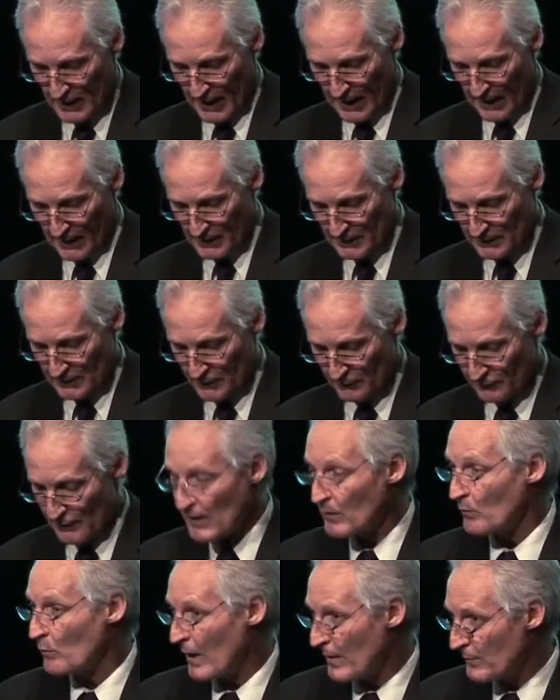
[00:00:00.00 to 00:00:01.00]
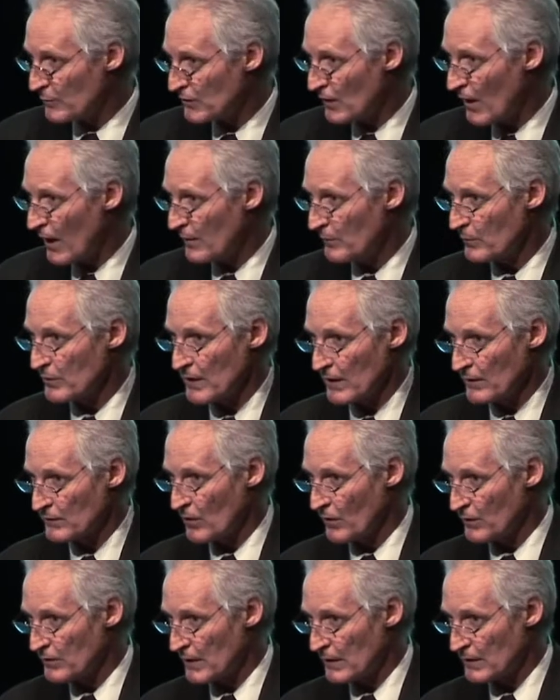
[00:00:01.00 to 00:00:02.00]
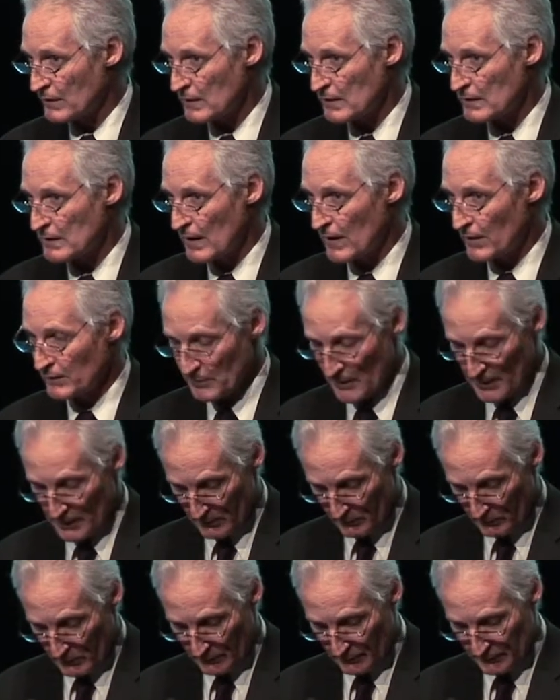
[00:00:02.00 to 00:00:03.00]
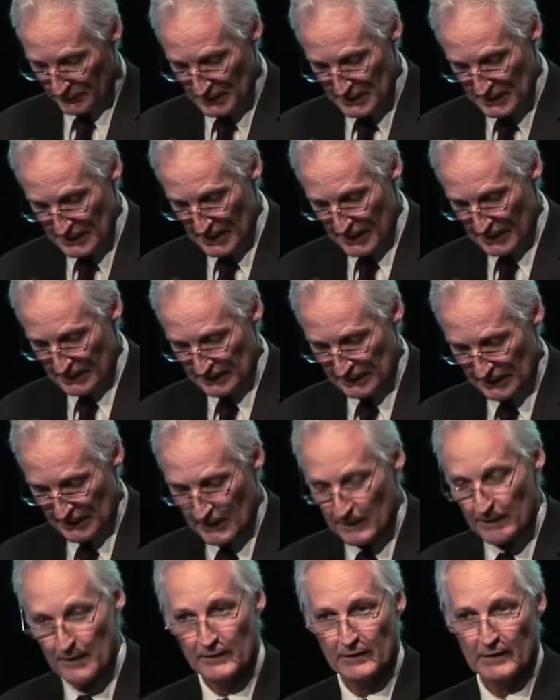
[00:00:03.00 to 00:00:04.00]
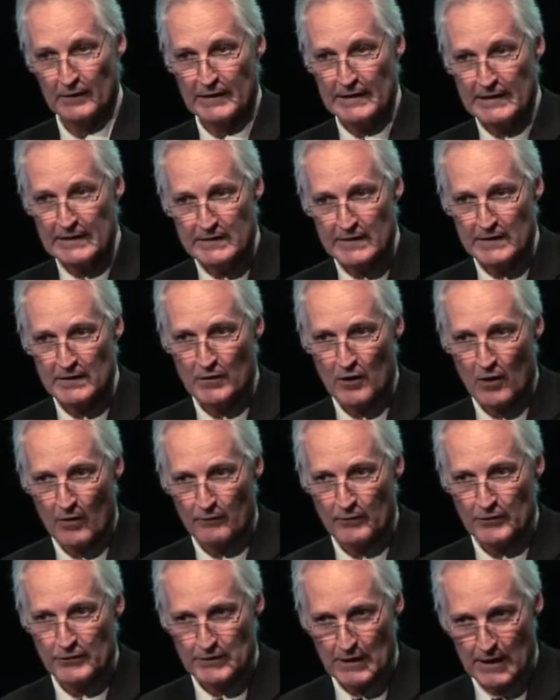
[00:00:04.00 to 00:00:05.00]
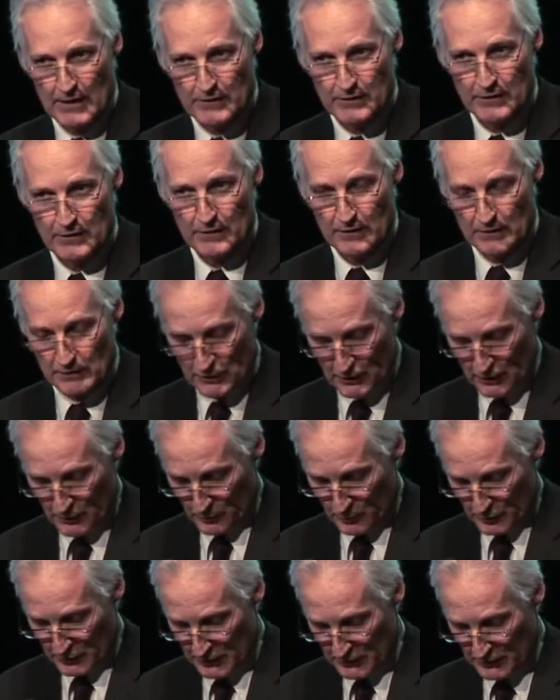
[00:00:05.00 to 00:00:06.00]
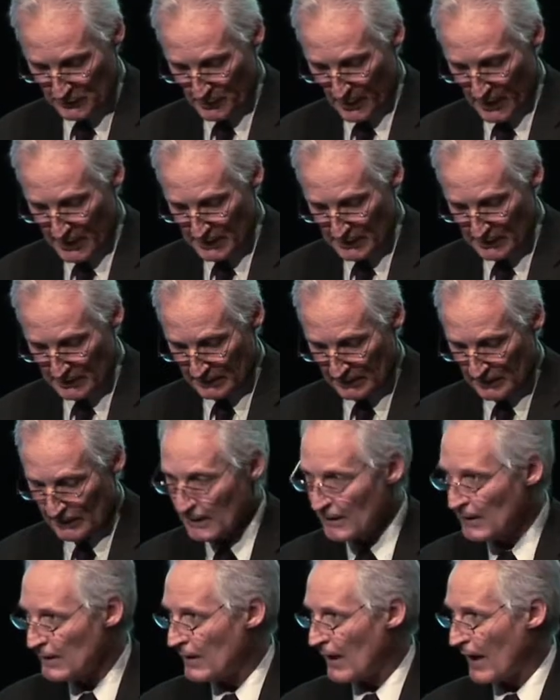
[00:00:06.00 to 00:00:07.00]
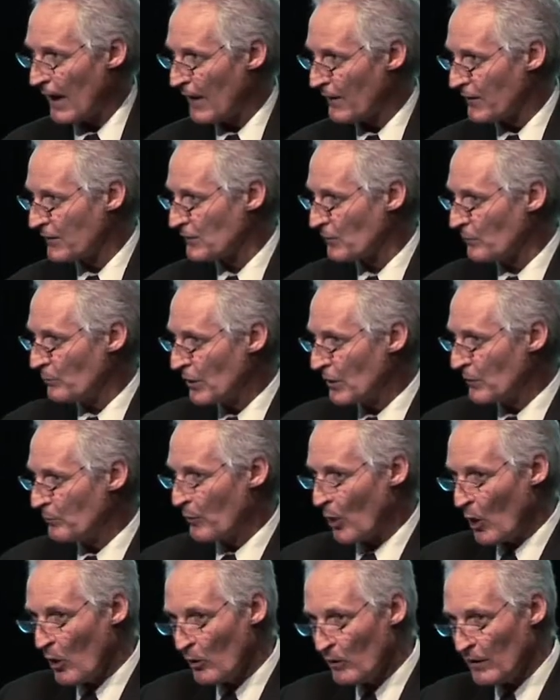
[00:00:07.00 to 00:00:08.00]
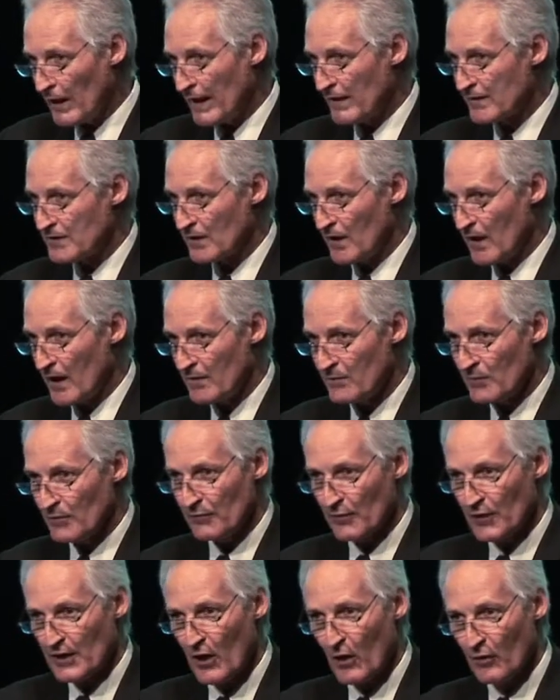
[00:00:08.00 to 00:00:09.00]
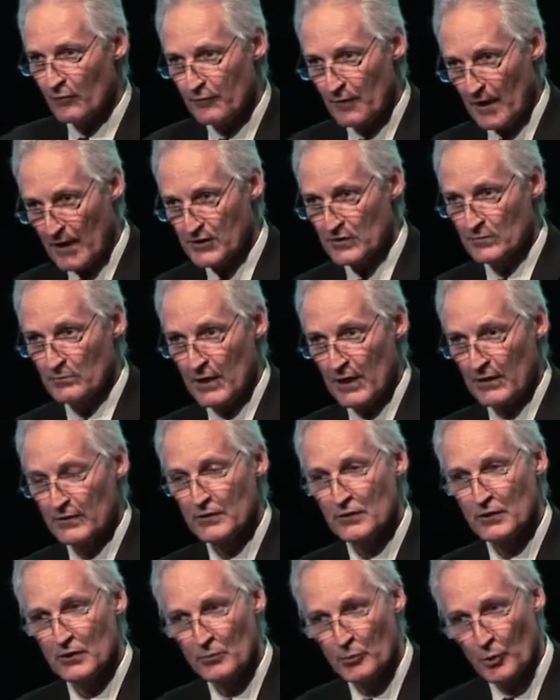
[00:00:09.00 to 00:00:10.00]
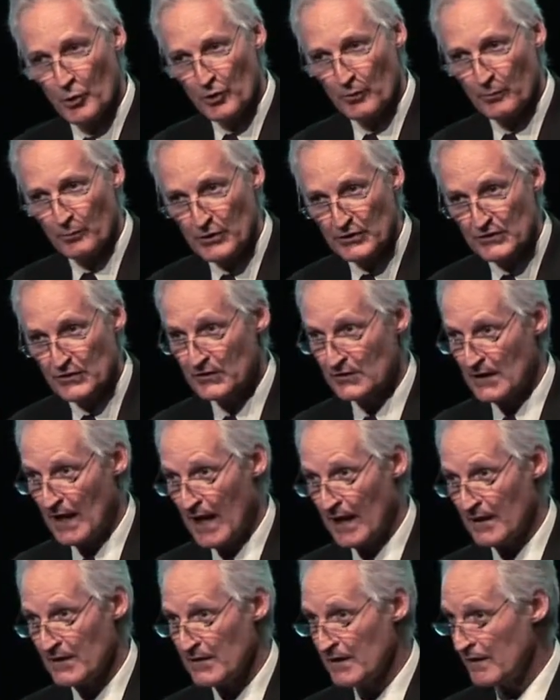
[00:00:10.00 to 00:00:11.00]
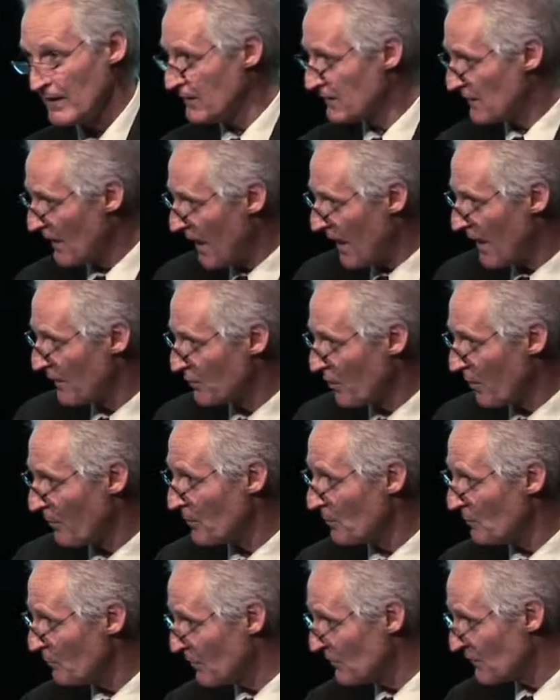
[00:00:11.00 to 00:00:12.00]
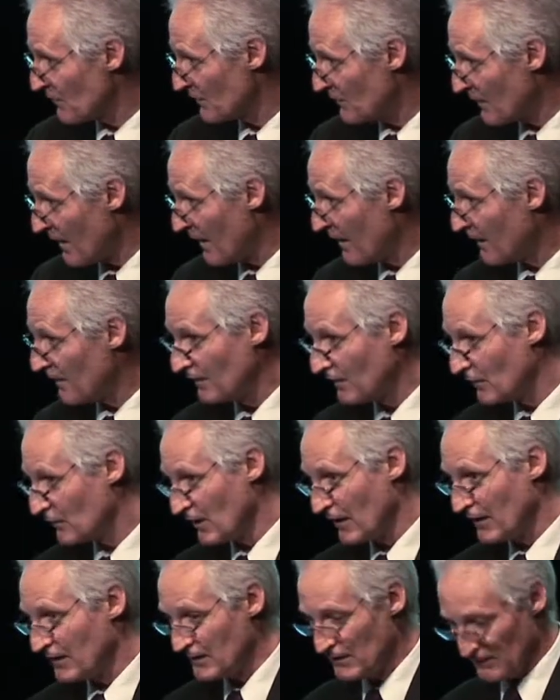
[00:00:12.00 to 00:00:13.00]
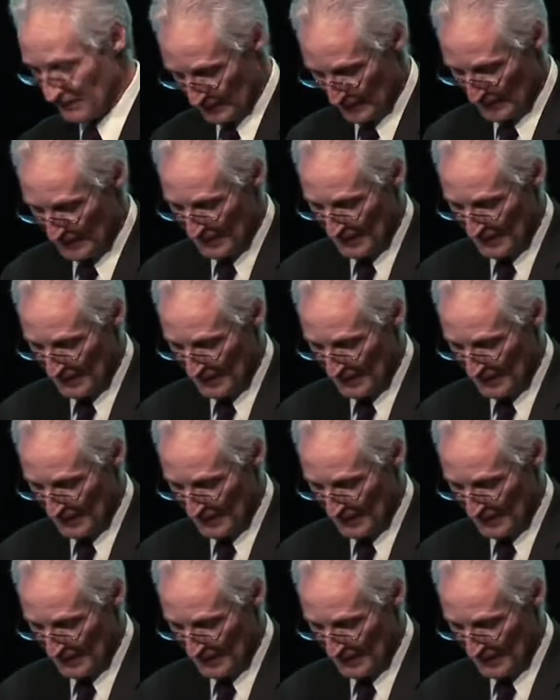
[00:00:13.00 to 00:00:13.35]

There's an event website which has contact details. Many of you will have seen that. There's a LinkedIn conversation that you can participate in. There's a big bowl outside with a very old-fashioned method. You can put your business card in there. That's a hard copy business card. It looks like this.